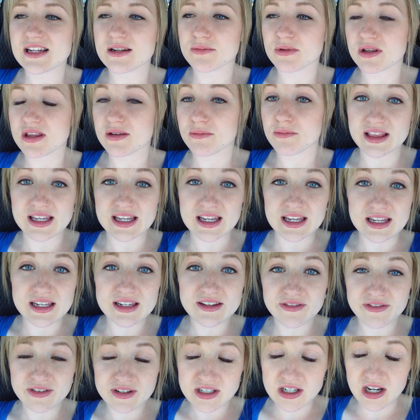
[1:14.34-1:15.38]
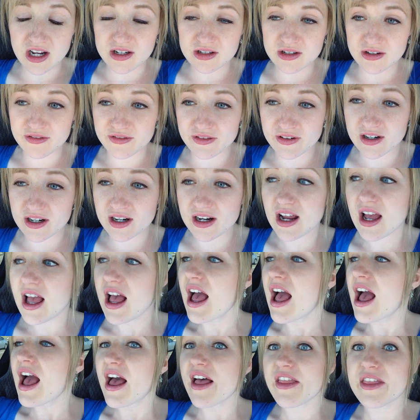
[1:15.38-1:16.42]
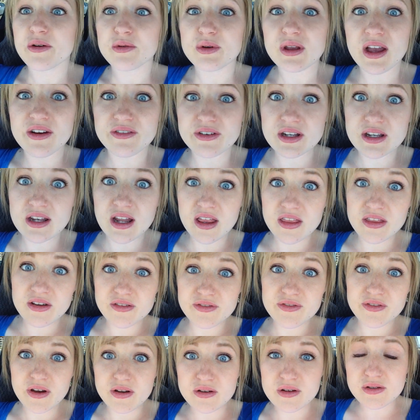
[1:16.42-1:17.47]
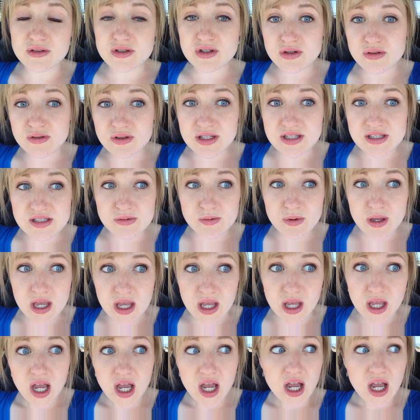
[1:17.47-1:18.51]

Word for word: gonna be the lead photographer. And then we have another photo shoot this week.